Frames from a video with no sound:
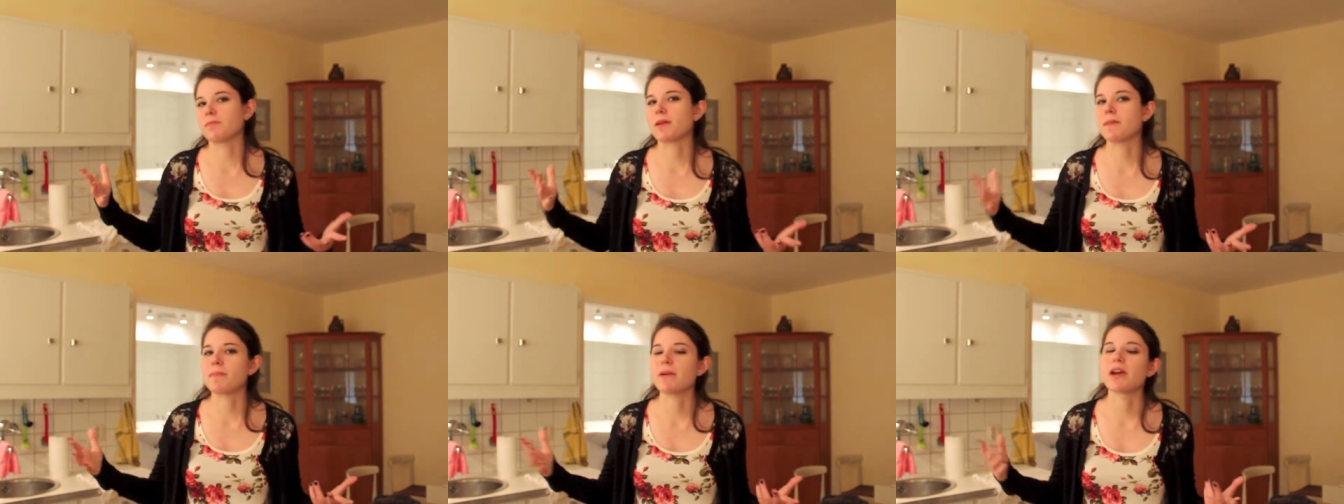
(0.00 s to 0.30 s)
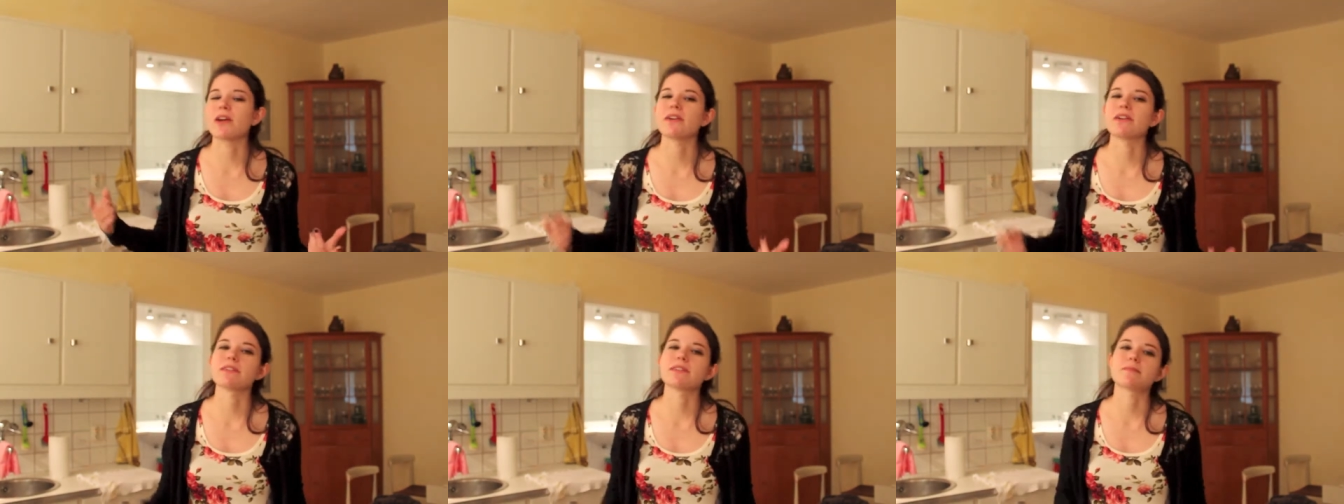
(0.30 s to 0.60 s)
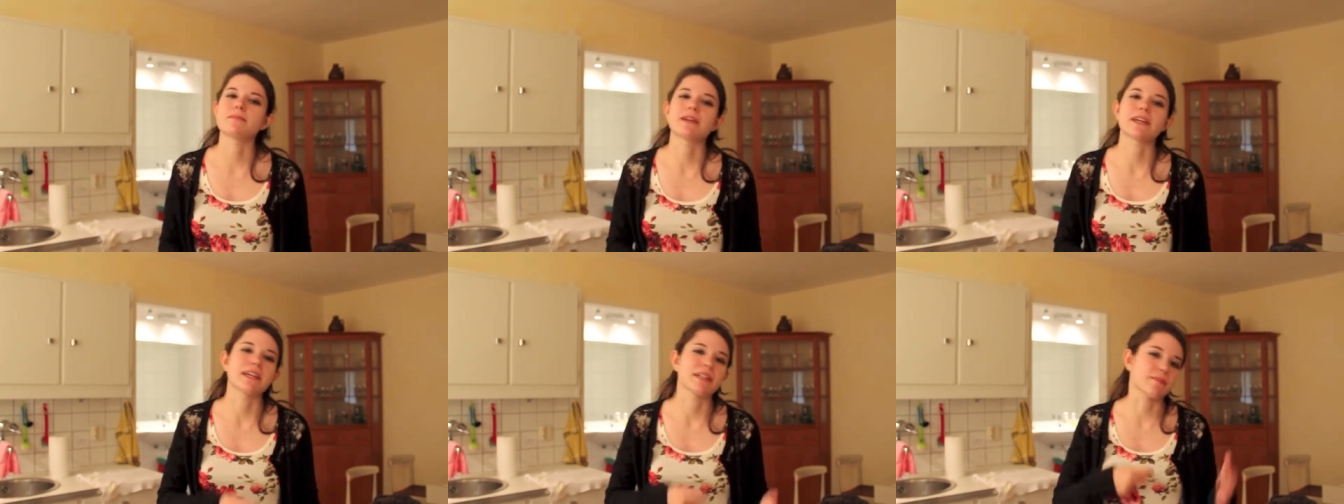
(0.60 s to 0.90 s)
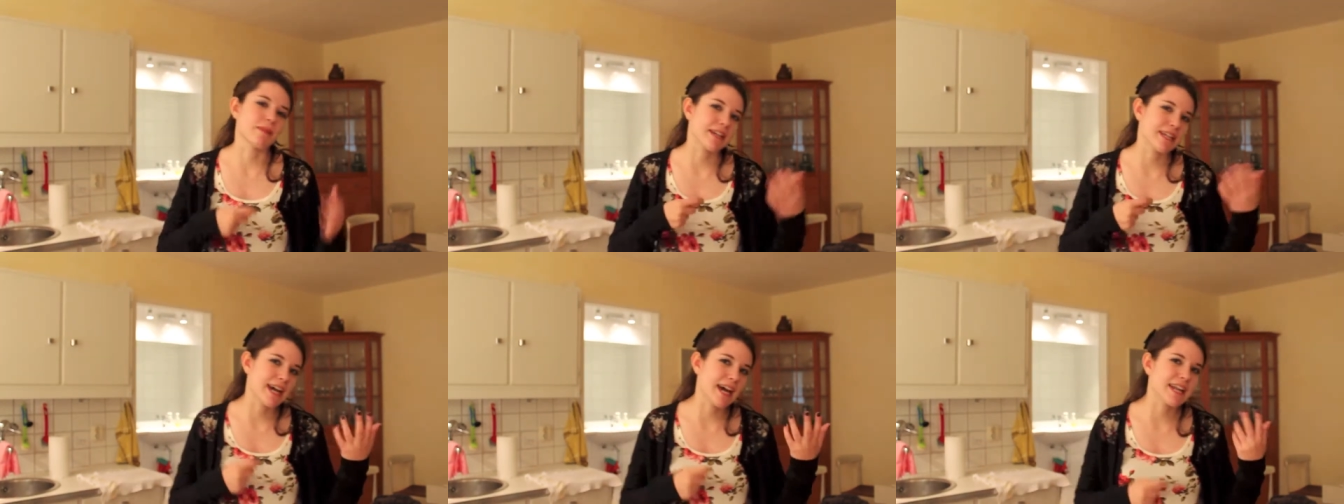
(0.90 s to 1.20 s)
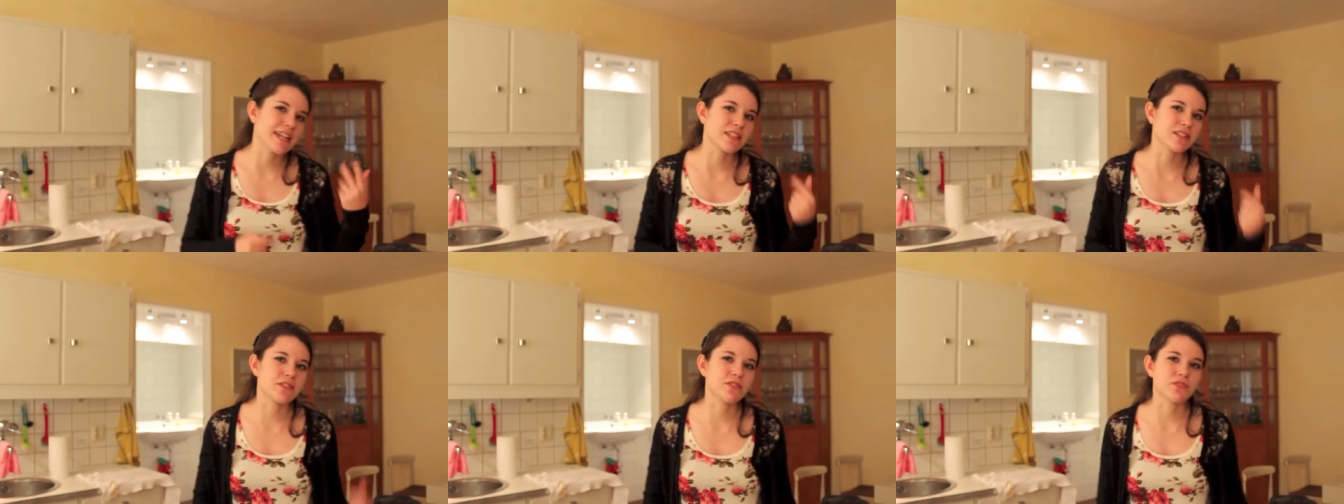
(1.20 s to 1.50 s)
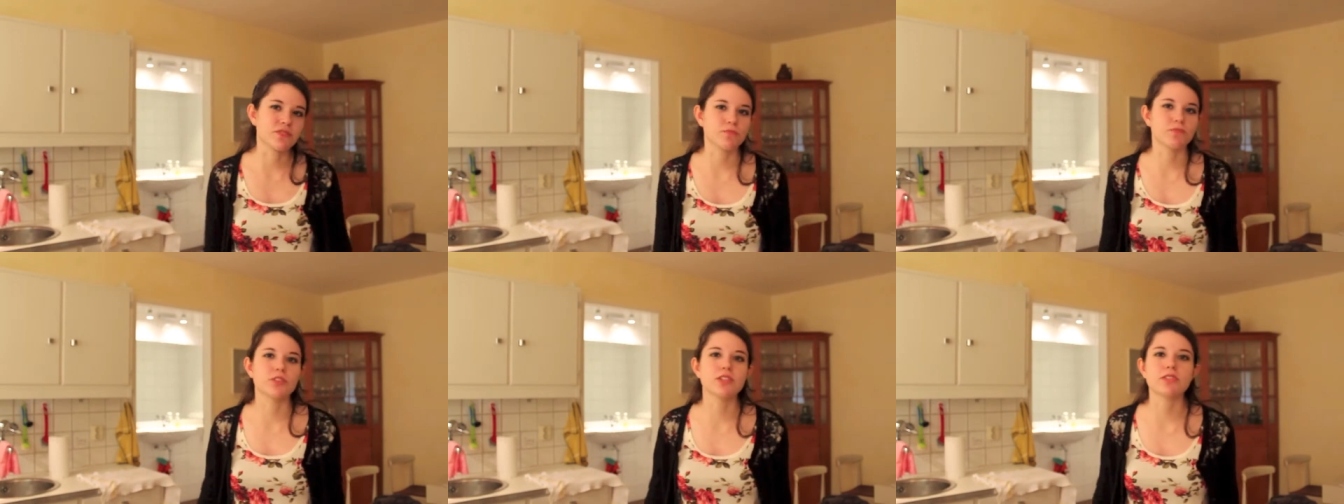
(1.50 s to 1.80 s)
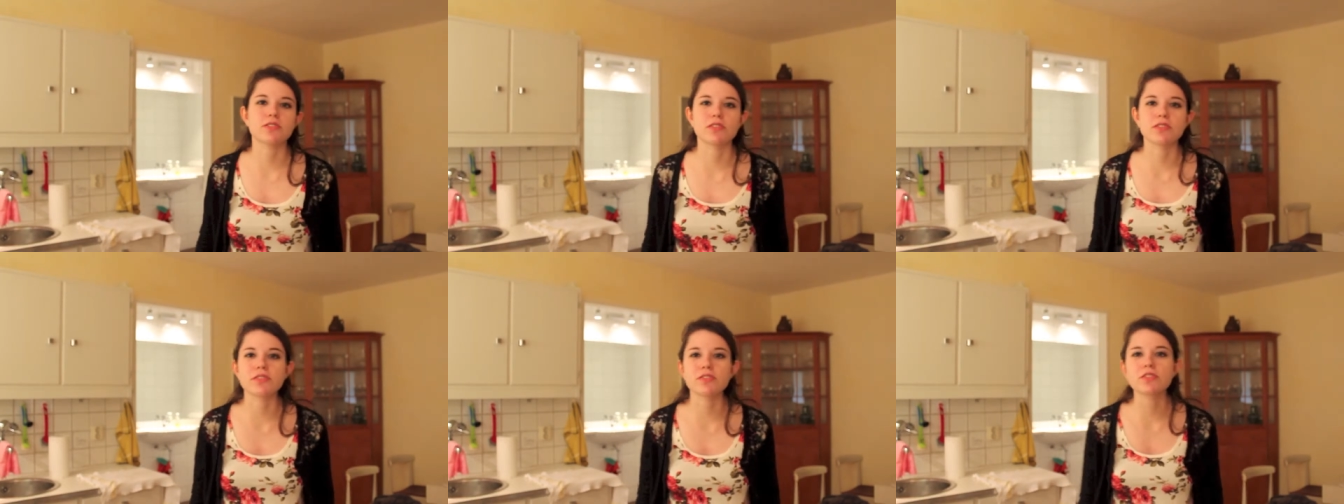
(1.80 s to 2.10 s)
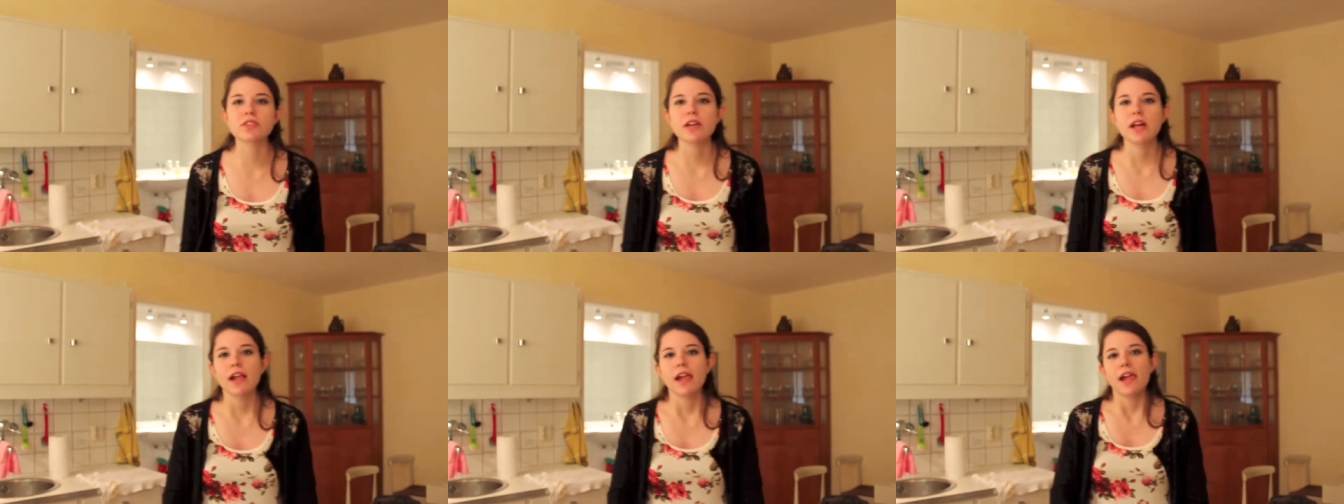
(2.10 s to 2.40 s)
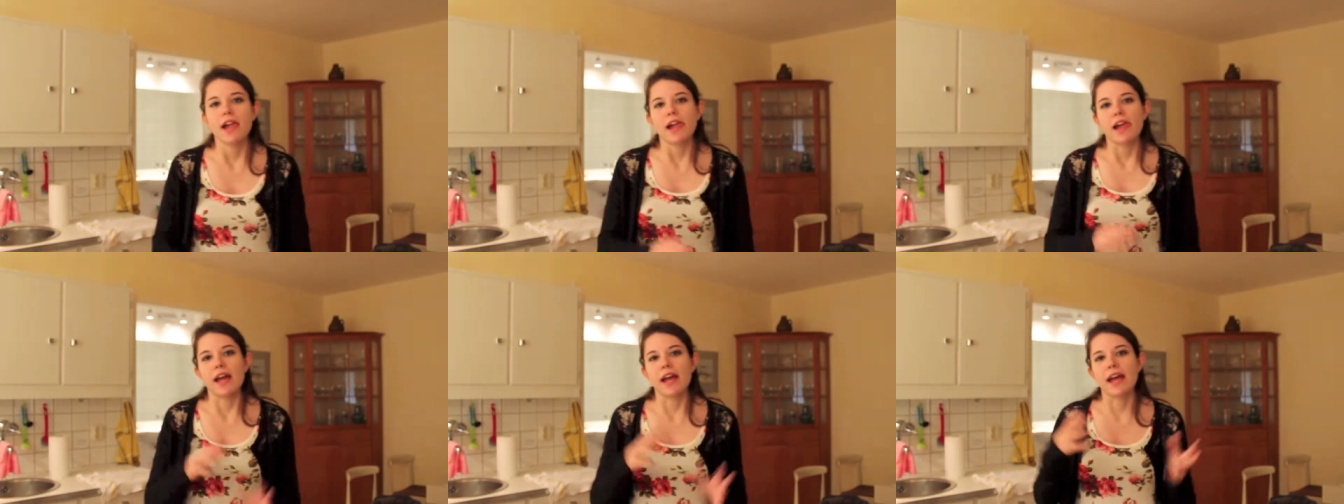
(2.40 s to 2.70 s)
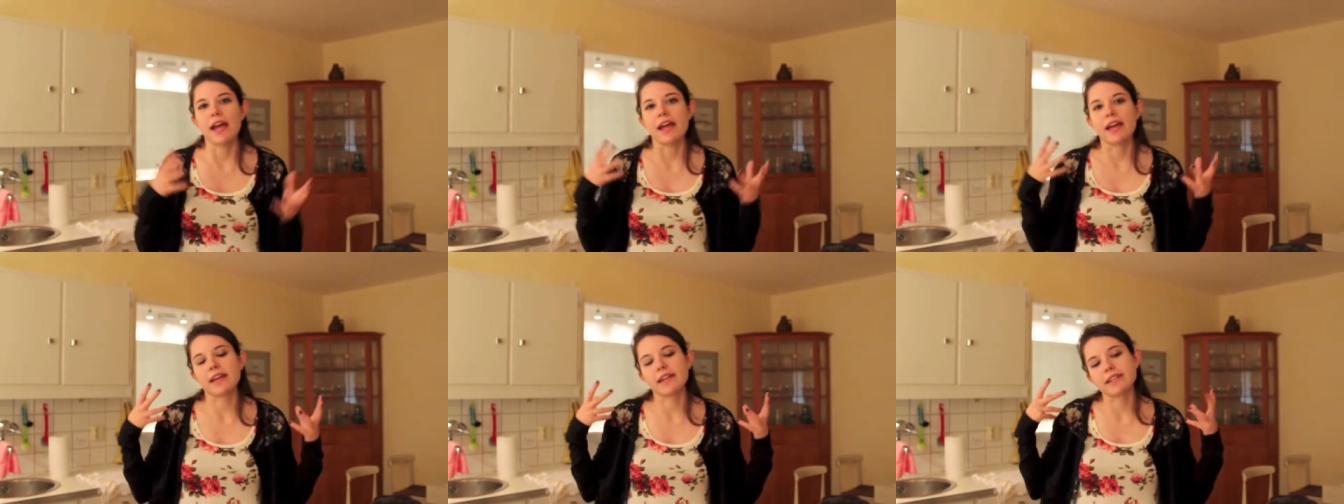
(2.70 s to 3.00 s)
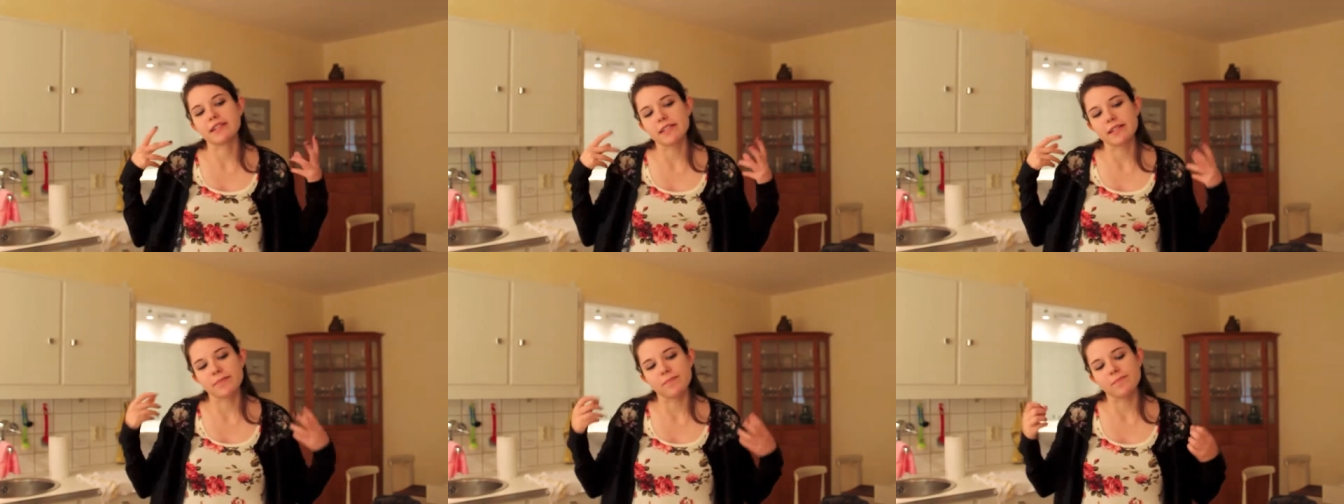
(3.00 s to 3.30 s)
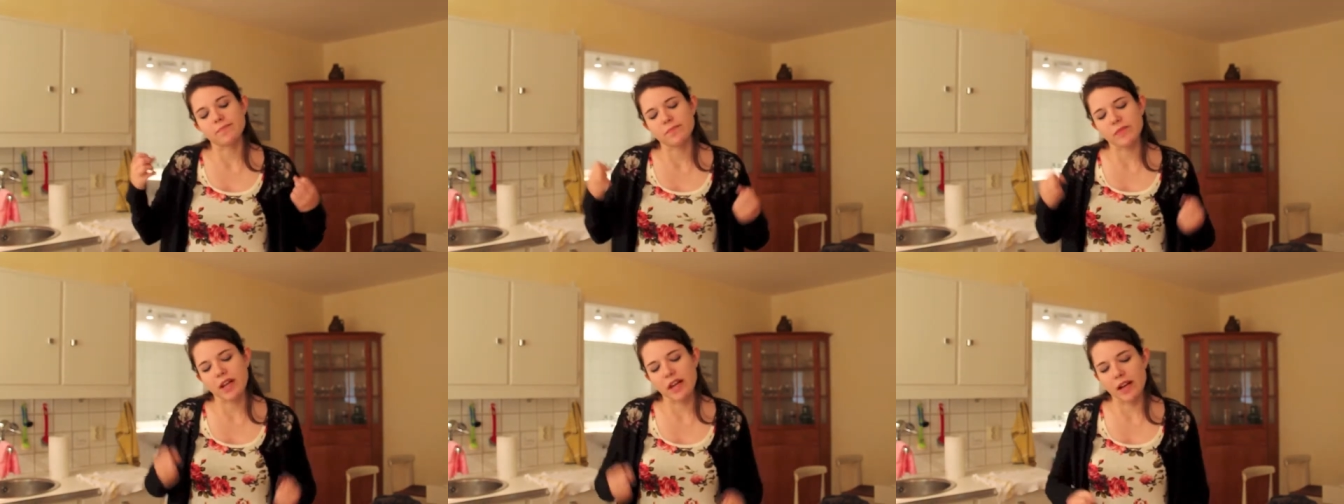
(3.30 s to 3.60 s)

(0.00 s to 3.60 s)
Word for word: with my parents because my dad needs to do some research and,